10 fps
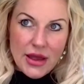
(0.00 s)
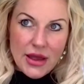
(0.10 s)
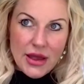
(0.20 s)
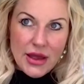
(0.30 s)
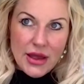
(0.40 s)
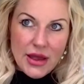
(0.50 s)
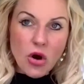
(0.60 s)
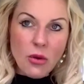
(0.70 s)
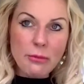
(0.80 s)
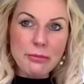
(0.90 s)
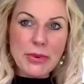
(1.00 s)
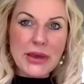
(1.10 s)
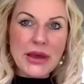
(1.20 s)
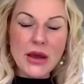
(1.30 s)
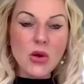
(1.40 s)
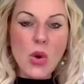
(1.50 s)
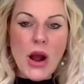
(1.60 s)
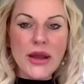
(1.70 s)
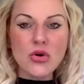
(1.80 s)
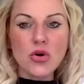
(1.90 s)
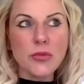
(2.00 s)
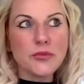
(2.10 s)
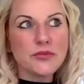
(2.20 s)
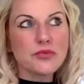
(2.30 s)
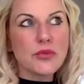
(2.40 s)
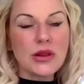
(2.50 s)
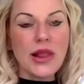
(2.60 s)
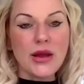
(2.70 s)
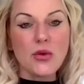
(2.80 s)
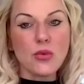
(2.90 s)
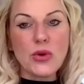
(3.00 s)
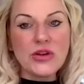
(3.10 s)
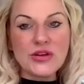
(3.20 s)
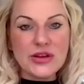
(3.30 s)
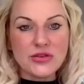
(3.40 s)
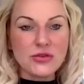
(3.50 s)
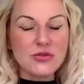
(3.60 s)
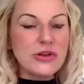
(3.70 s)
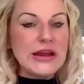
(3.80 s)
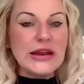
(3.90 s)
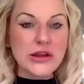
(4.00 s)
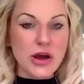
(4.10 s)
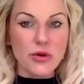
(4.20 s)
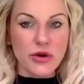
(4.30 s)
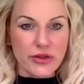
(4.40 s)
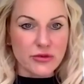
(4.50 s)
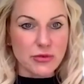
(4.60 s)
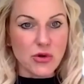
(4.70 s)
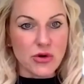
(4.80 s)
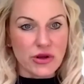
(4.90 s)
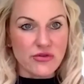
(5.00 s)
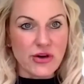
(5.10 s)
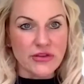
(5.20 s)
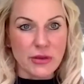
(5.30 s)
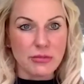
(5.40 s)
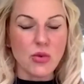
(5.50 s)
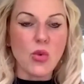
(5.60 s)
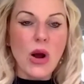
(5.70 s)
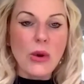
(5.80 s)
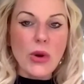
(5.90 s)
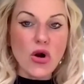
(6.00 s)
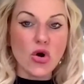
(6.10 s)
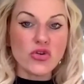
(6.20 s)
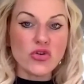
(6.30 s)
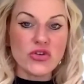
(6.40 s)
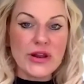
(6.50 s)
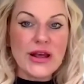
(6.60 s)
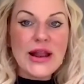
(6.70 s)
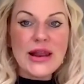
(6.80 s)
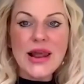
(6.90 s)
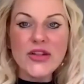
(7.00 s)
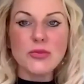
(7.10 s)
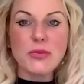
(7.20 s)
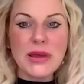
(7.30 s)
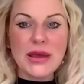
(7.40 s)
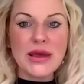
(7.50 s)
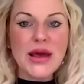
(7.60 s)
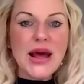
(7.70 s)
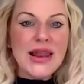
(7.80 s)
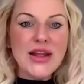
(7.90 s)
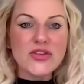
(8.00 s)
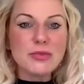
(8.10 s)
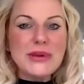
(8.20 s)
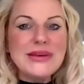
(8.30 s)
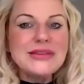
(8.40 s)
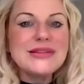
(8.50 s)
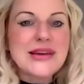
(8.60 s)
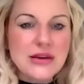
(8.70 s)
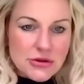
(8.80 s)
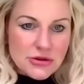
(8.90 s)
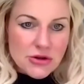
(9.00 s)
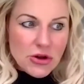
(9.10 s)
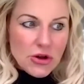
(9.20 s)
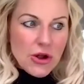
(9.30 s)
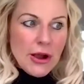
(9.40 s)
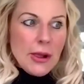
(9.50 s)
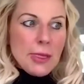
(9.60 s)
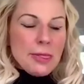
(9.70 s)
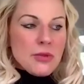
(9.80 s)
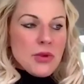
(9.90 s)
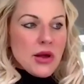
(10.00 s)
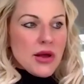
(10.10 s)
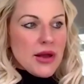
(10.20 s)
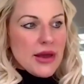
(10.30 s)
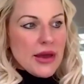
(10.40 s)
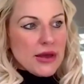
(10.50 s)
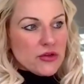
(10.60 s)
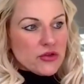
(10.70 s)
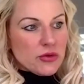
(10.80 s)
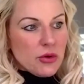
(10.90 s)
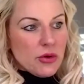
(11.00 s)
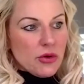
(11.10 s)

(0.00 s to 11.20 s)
it's not being where you're, like we did yin yoga this morning, for example, where we're consciously, let's be still. It's